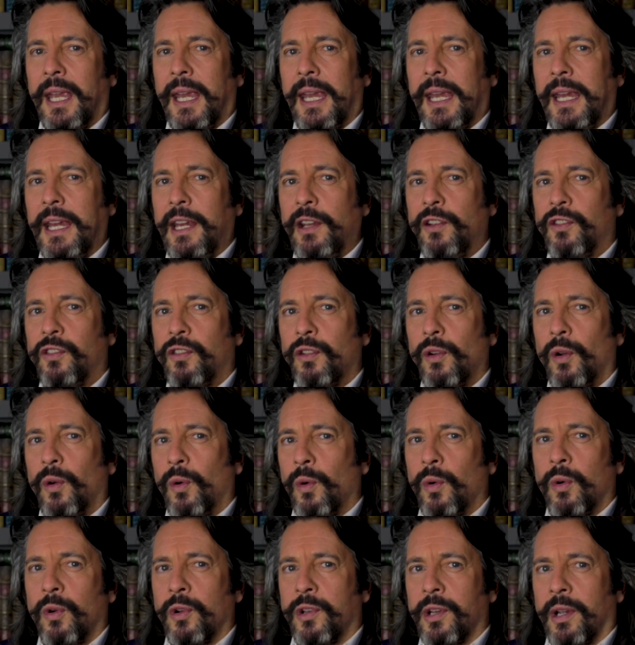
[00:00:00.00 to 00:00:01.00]
Each
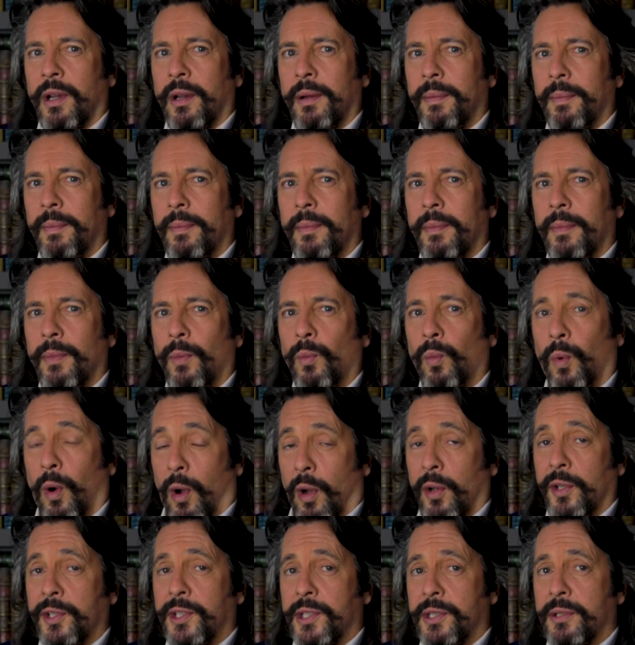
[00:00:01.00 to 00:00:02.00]
order
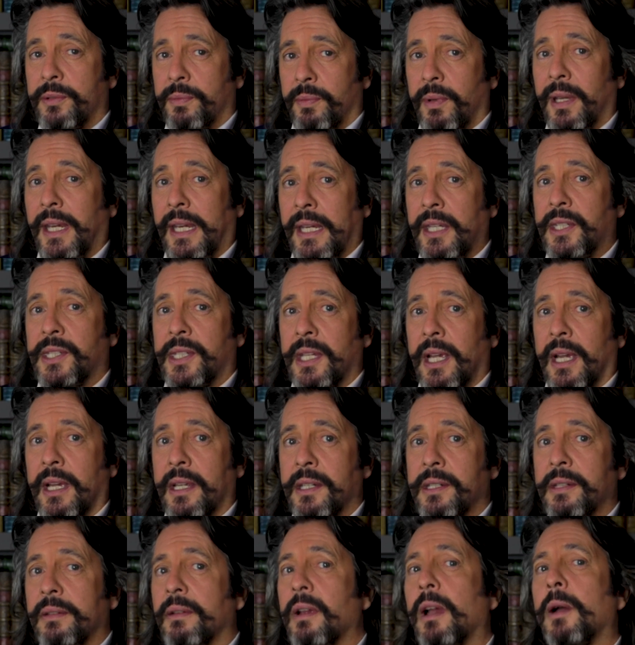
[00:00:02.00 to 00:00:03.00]
was, he
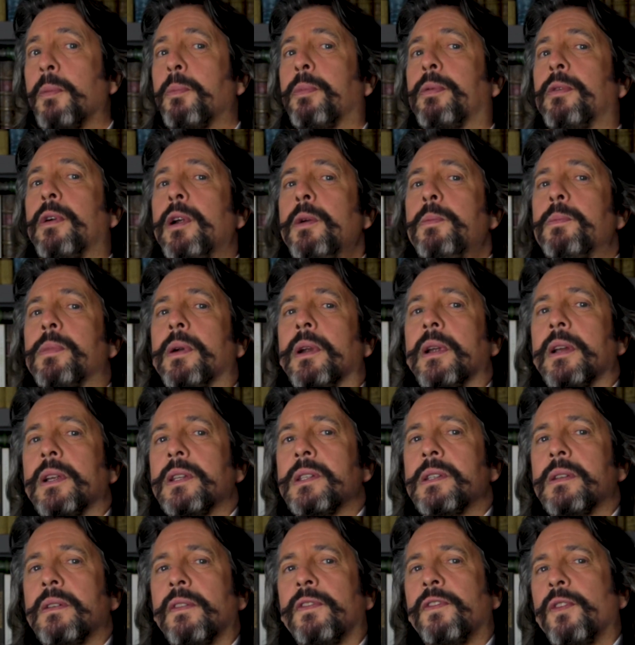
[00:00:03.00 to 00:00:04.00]
said,
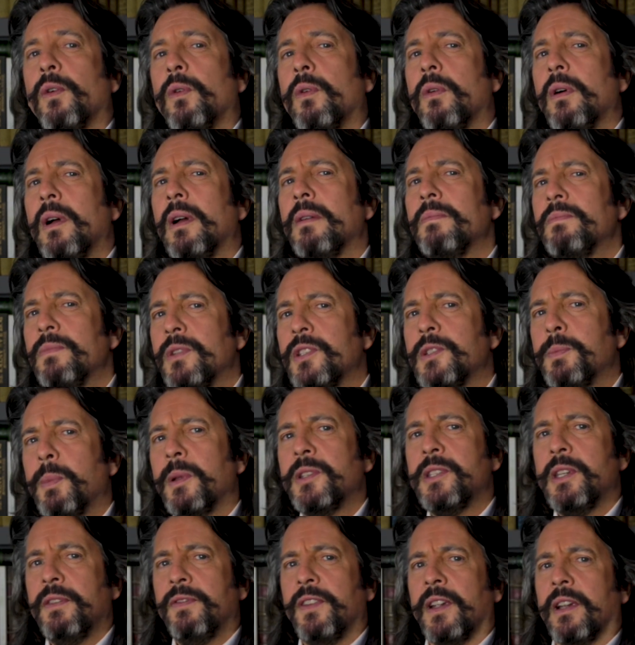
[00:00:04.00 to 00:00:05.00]
appropriate for
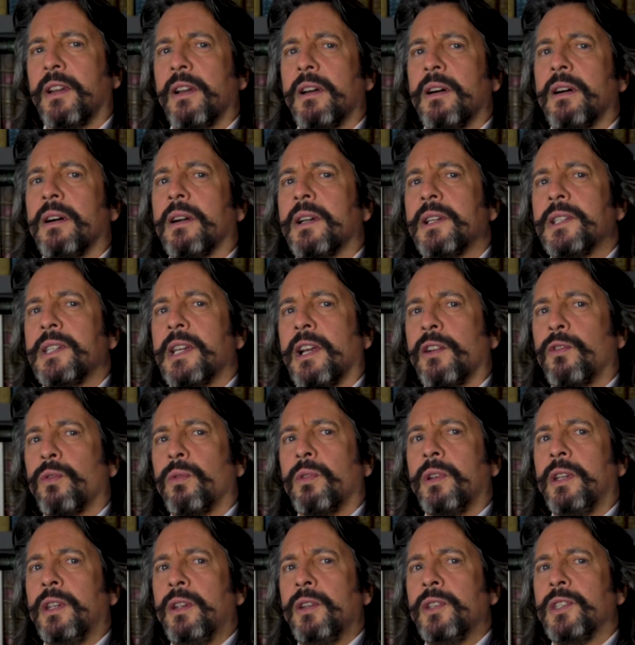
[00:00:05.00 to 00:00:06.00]
specific
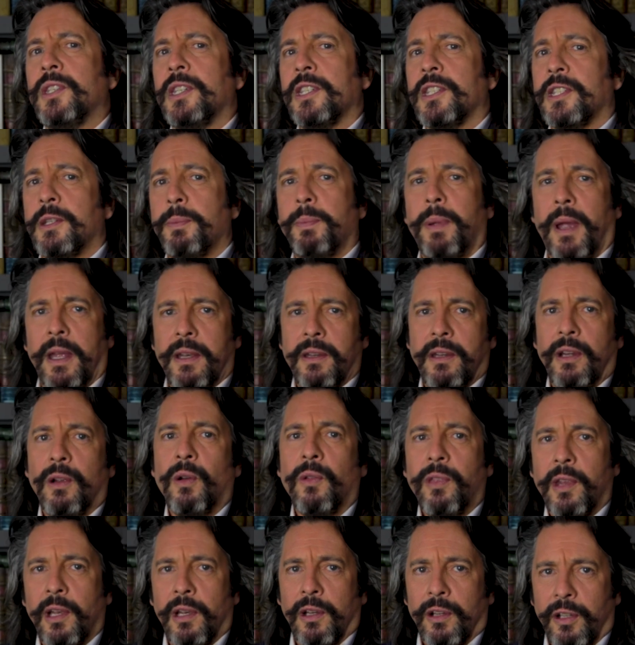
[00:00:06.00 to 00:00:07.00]
architectural uses depending
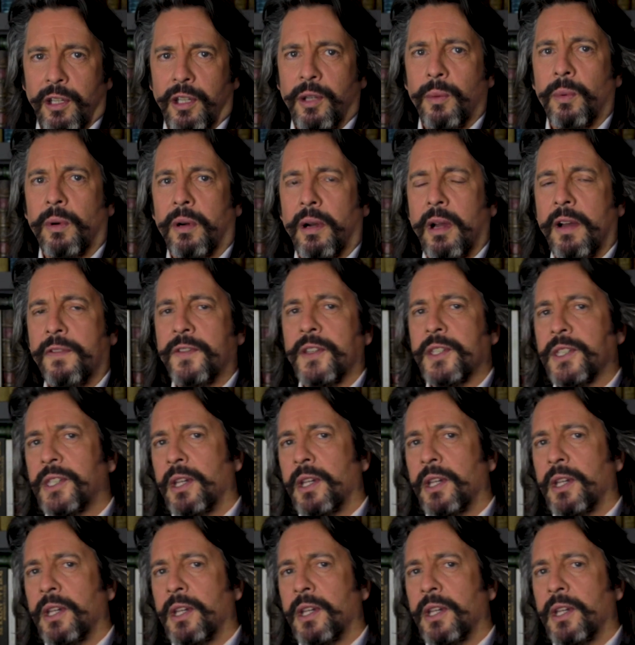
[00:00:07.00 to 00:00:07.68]
on the look you were after.